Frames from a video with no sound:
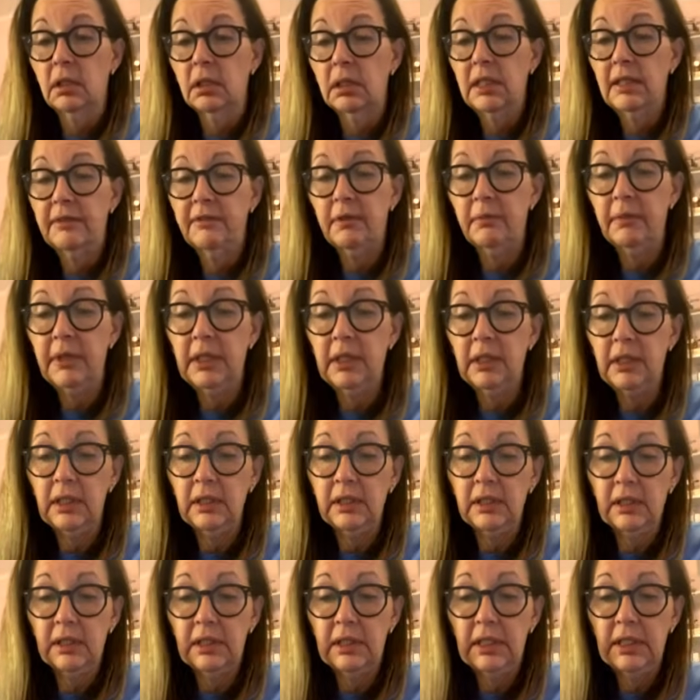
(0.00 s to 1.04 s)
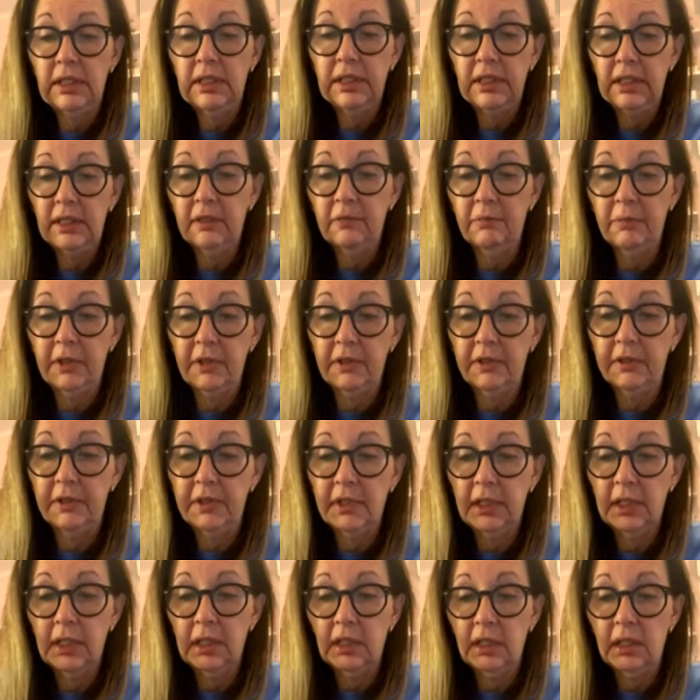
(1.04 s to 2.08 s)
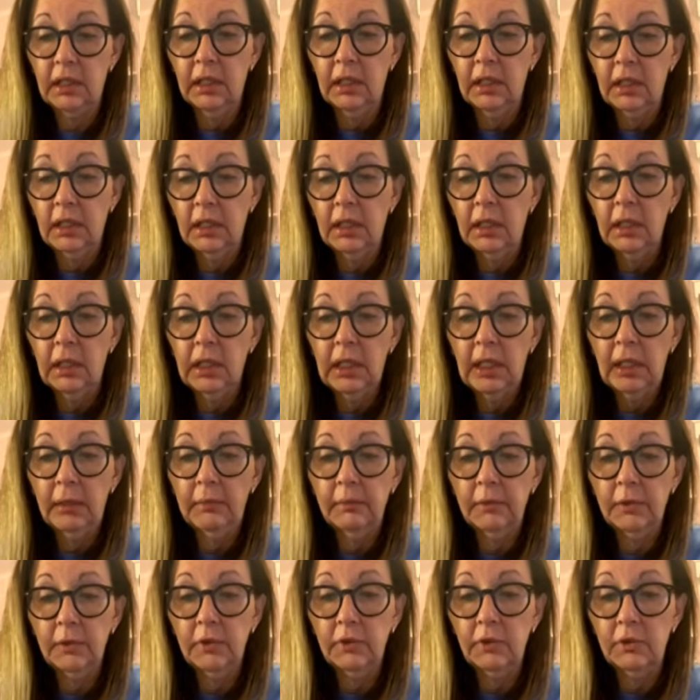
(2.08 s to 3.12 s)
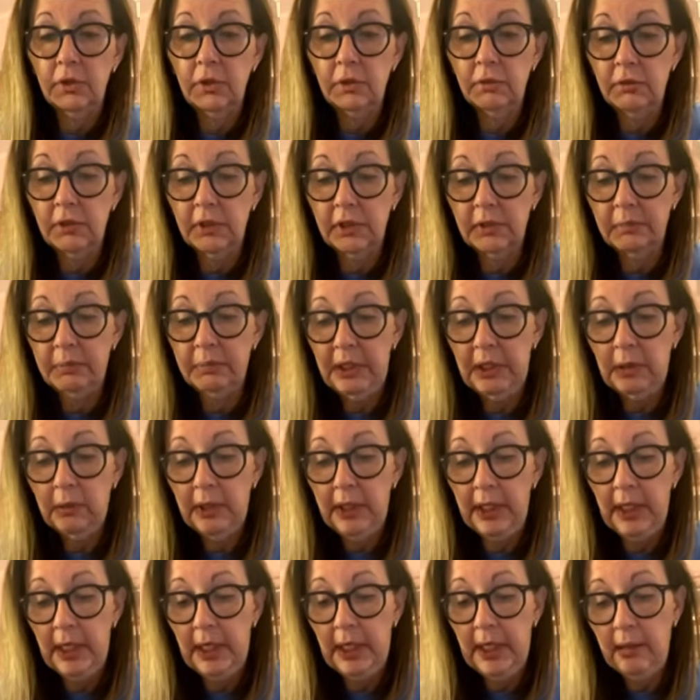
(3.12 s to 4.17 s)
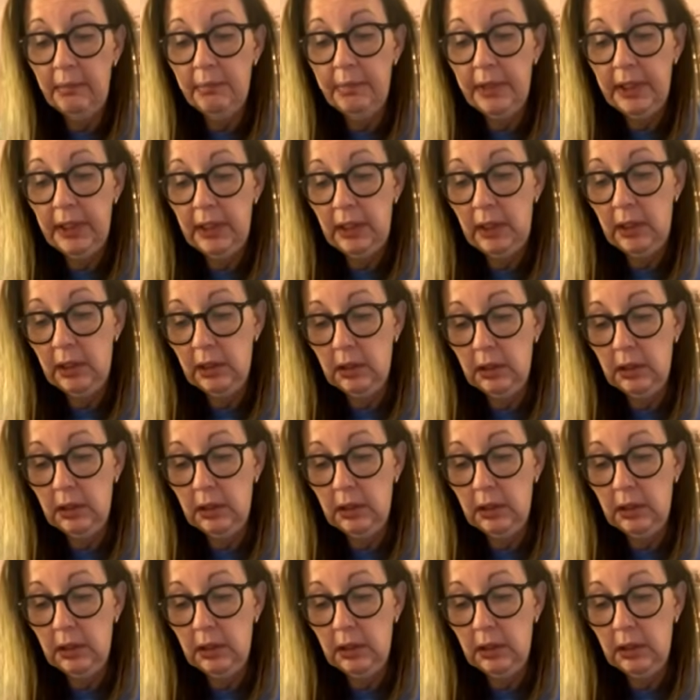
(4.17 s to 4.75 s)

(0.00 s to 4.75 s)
Never mind it's her 80th birthday. So she'll just be quite happy